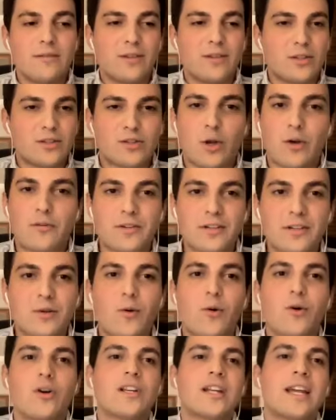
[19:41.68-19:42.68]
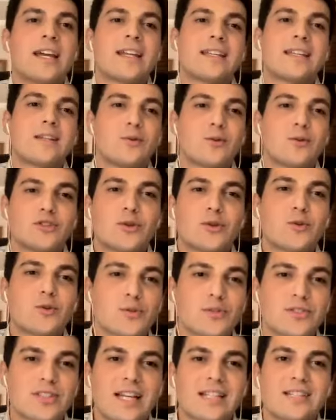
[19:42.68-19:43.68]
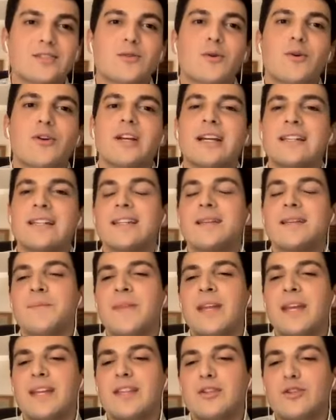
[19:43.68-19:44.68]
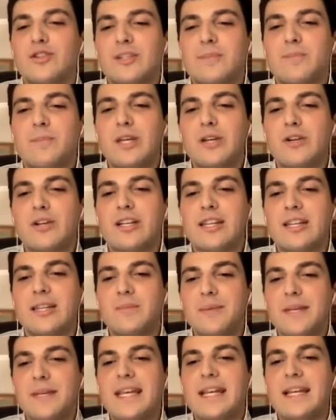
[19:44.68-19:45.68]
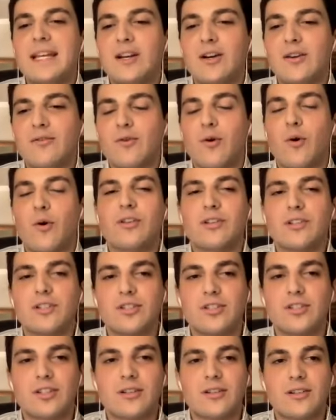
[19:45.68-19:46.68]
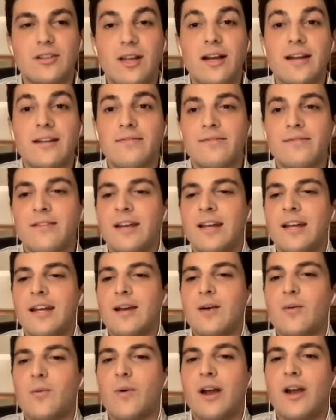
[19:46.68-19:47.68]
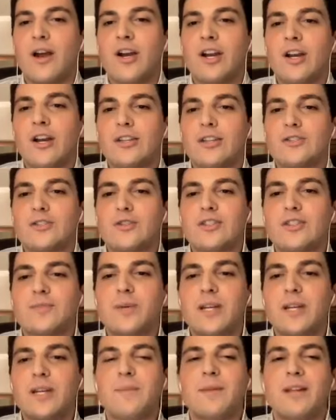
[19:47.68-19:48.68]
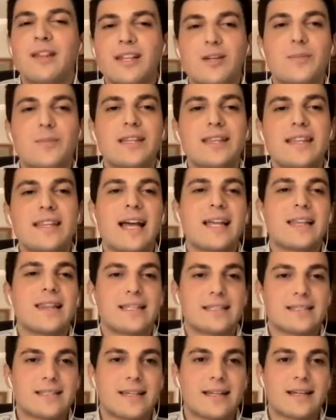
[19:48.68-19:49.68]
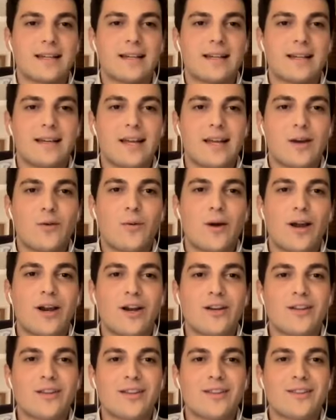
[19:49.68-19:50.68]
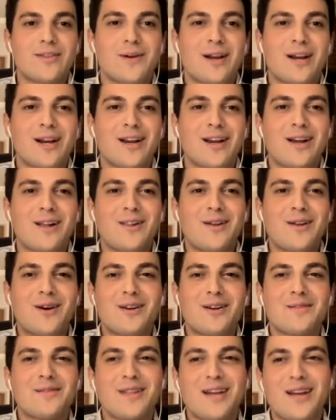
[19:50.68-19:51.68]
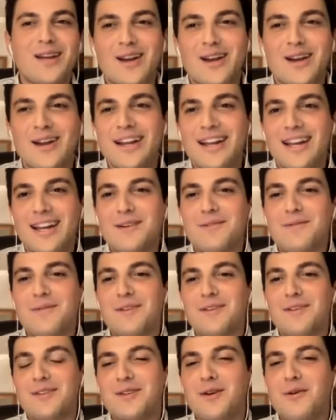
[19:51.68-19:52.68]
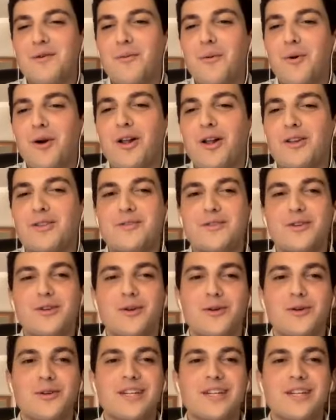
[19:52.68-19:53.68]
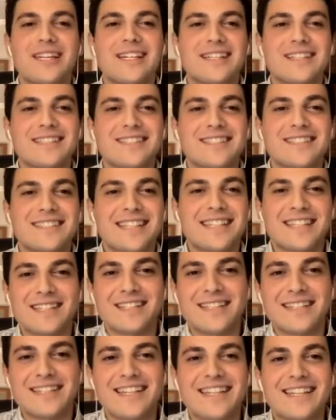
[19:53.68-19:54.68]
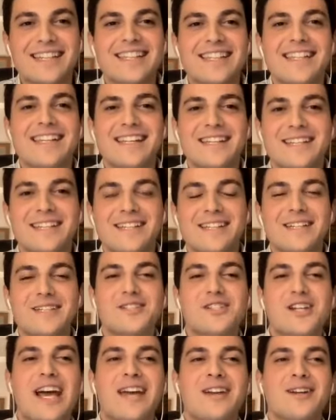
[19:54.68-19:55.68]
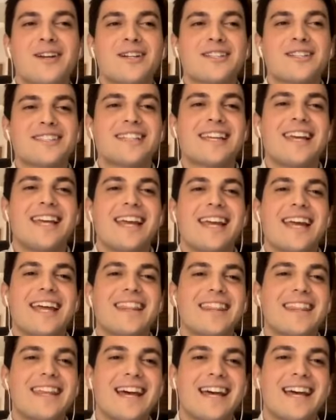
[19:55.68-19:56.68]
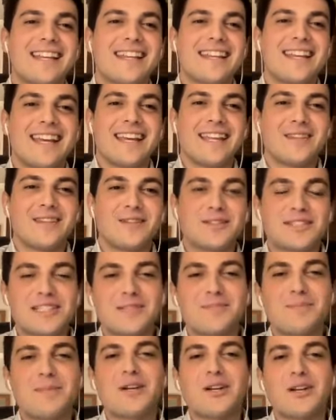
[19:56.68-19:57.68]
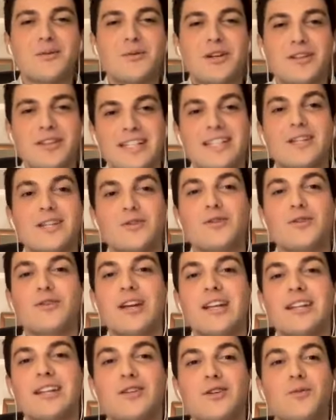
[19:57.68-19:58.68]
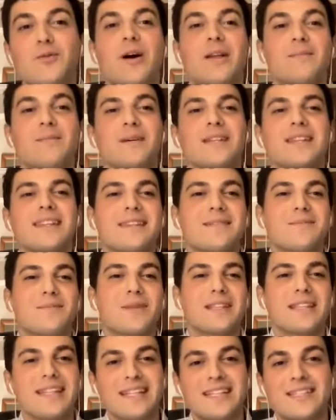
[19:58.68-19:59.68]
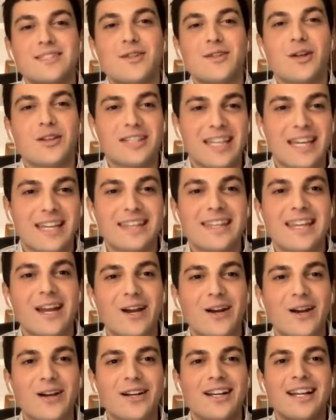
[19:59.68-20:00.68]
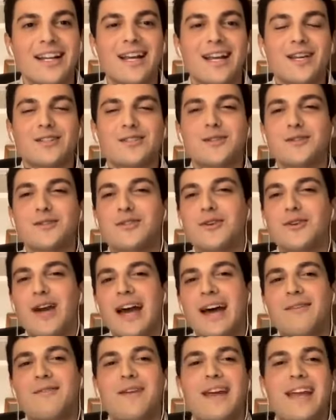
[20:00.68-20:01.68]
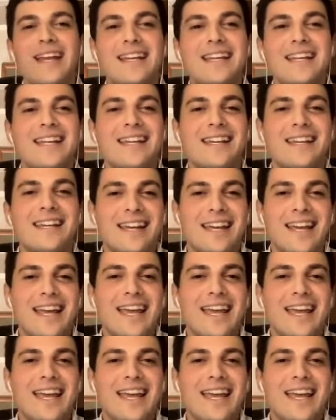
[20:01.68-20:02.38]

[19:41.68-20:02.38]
philosophically oriented or social sciences oriented, there is a period at the beginning of college life where students become a little bit nihilistic, where a lot of their worldview is in shatters, and then there's this period where they need to create a new one, but it's not yet there. So do you have any